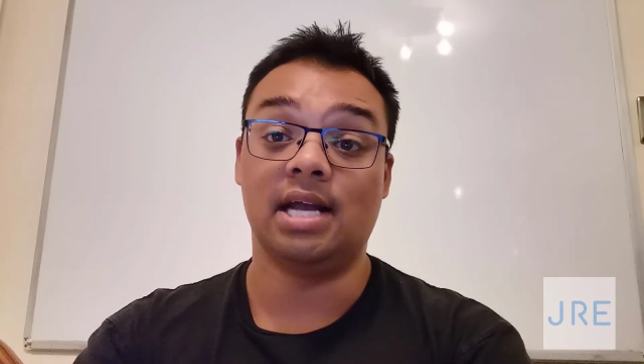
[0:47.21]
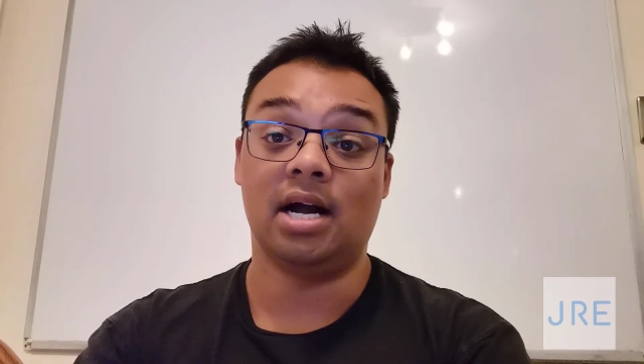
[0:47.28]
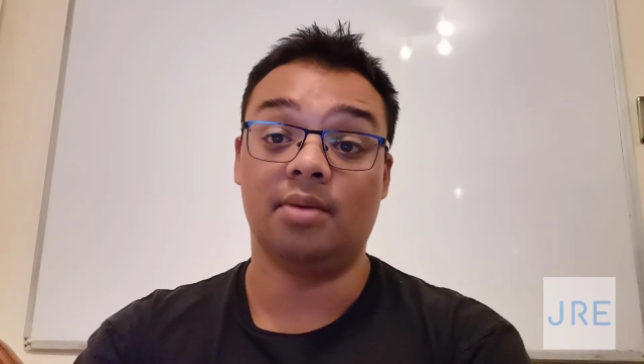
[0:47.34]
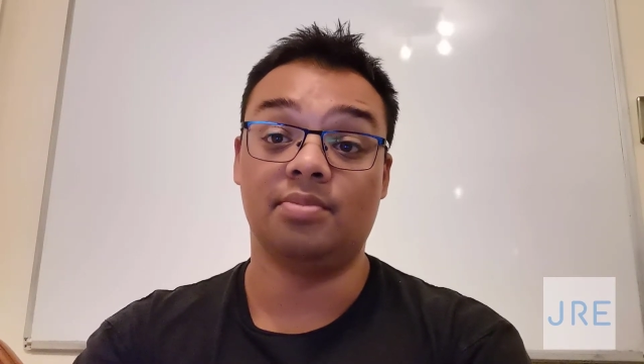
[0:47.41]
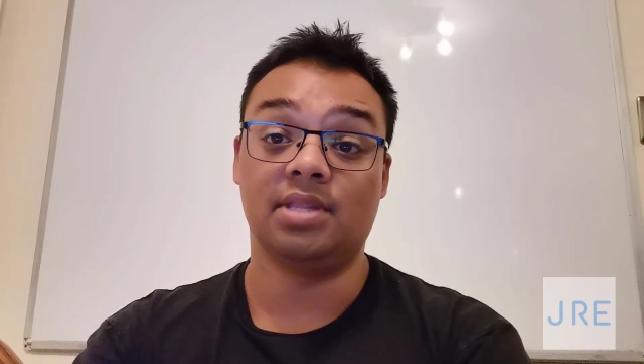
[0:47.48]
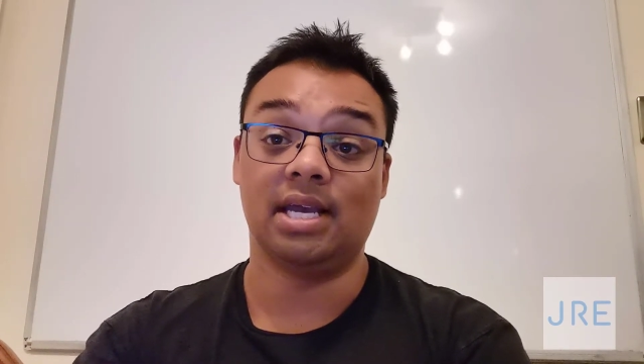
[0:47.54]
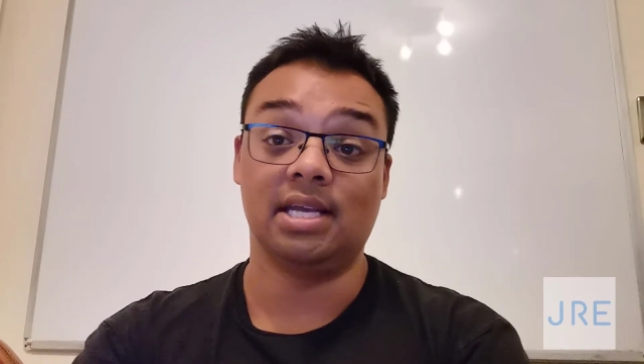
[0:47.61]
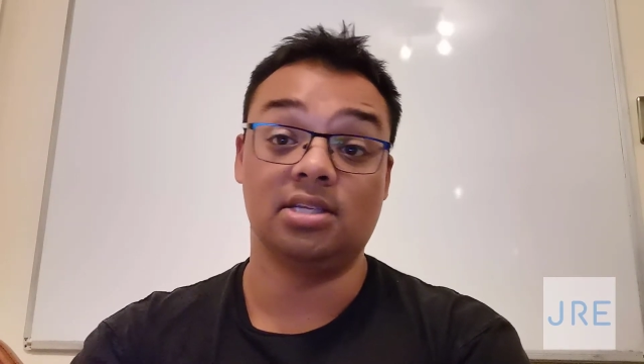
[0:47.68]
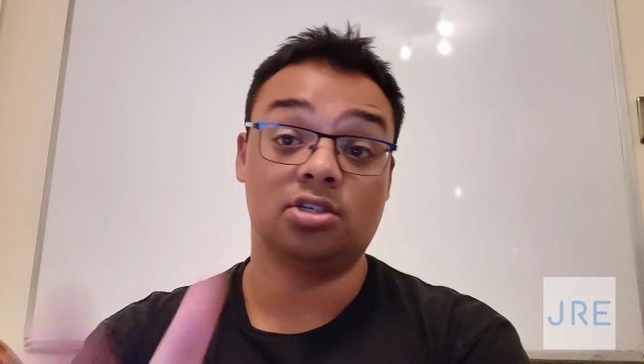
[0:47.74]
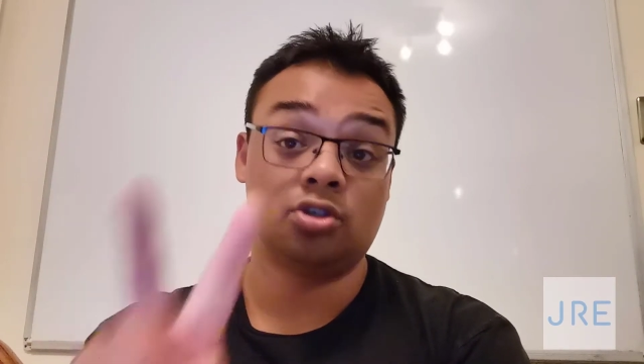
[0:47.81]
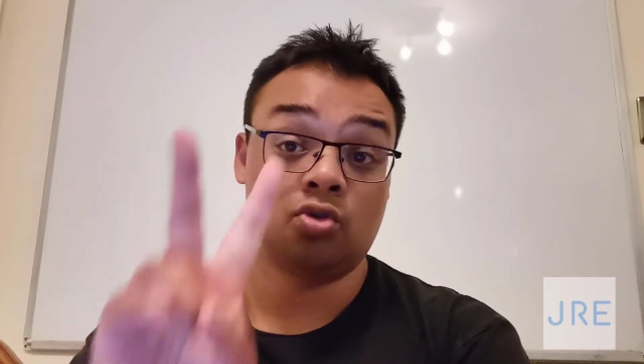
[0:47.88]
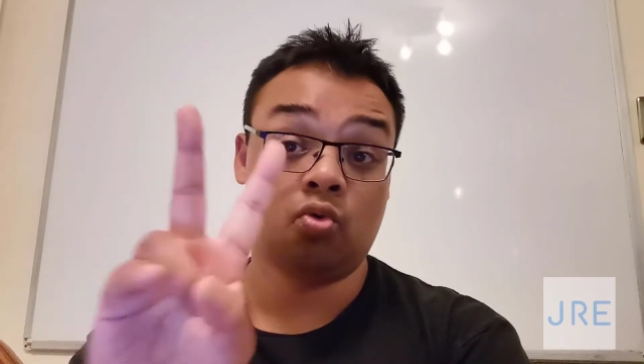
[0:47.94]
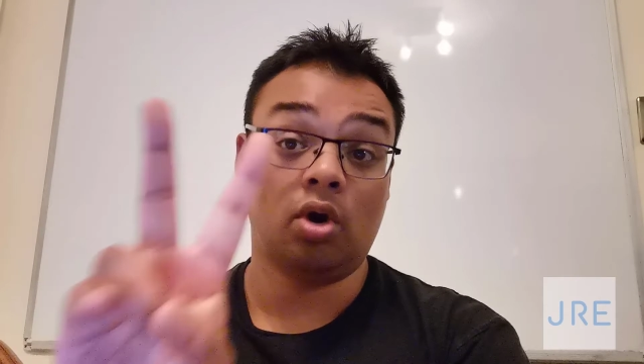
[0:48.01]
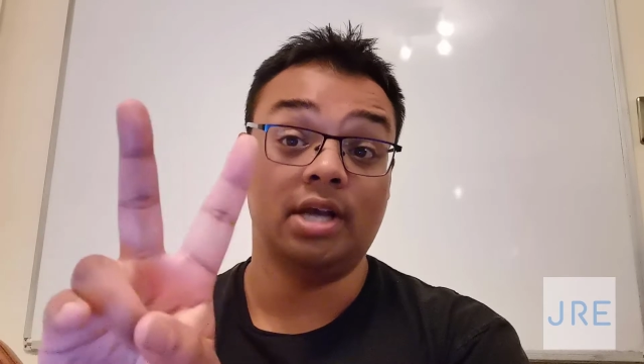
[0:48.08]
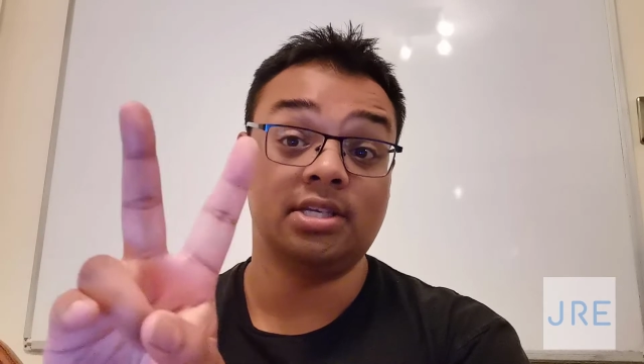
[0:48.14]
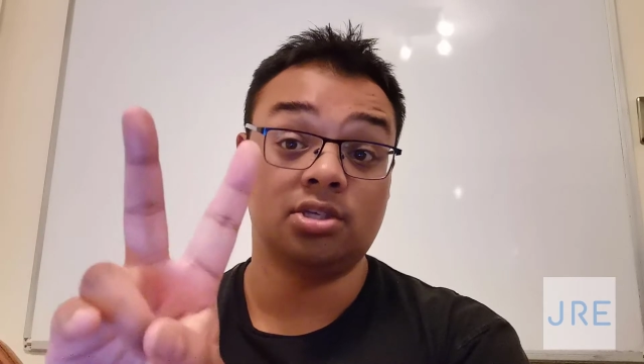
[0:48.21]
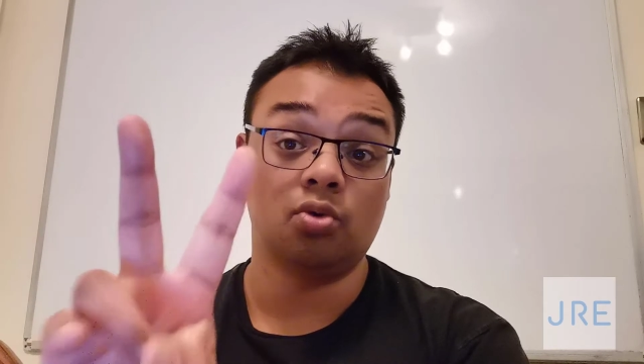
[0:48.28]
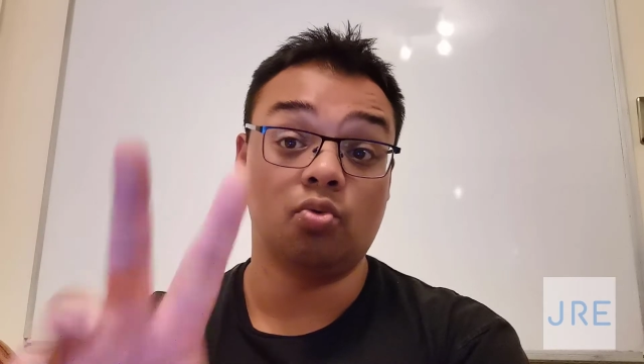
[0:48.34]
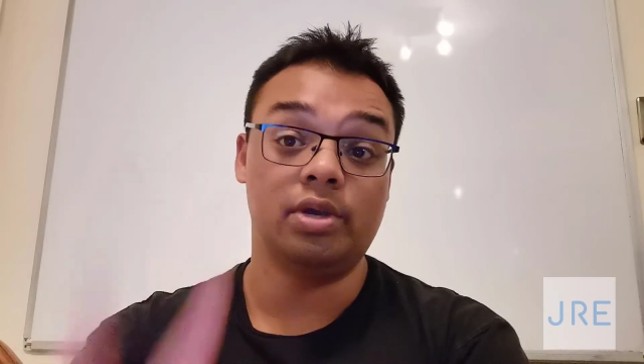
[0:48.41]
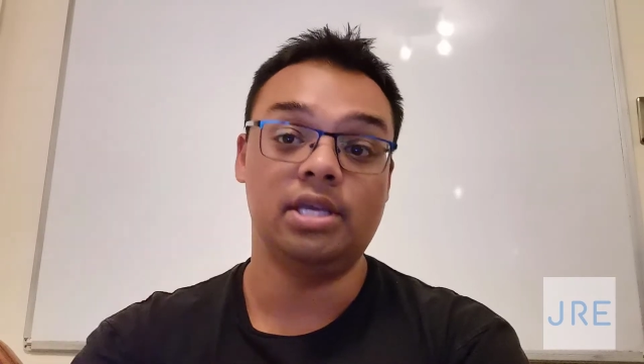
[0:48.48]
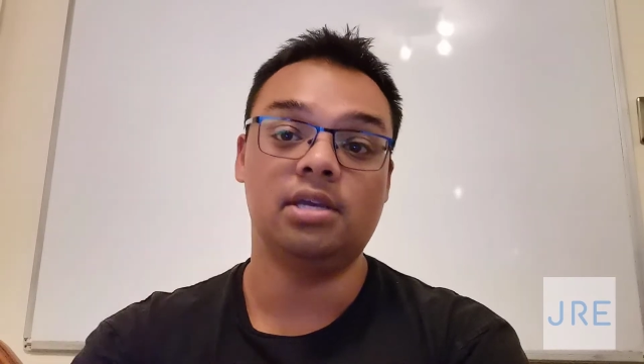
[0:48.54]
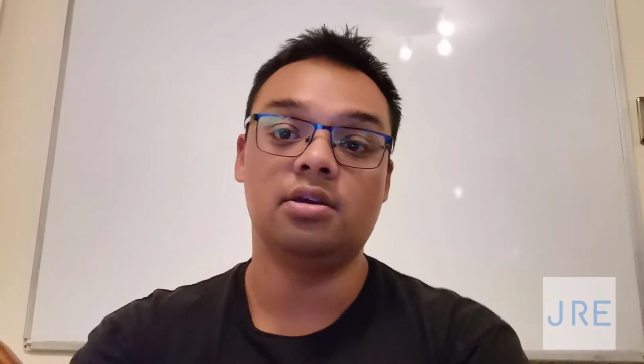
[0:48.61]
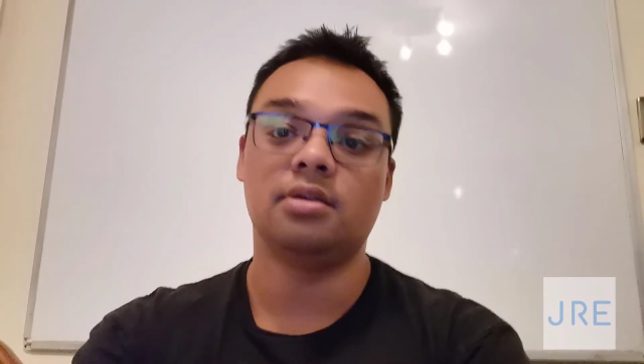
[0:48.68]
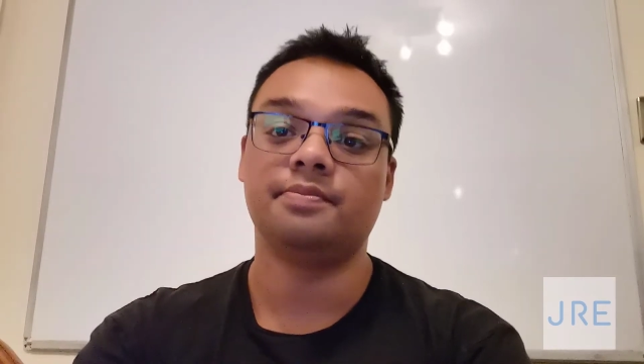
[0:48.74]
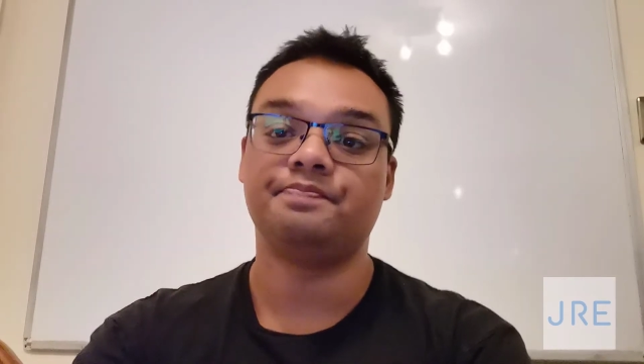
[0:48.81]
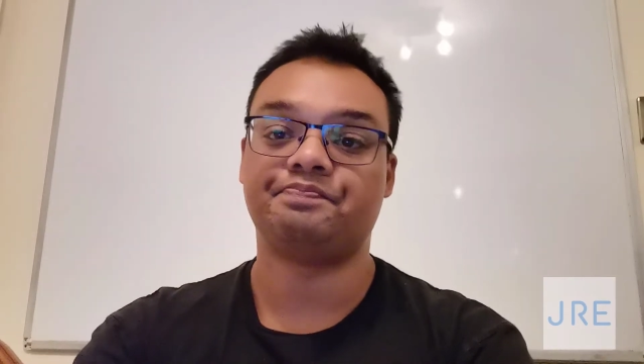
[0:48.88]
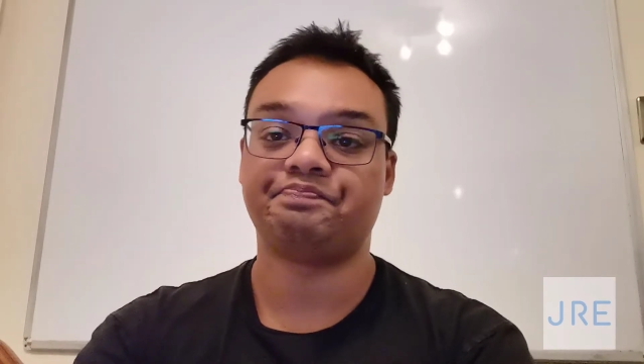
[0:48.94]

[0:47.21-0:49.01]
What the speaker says: updates twice a week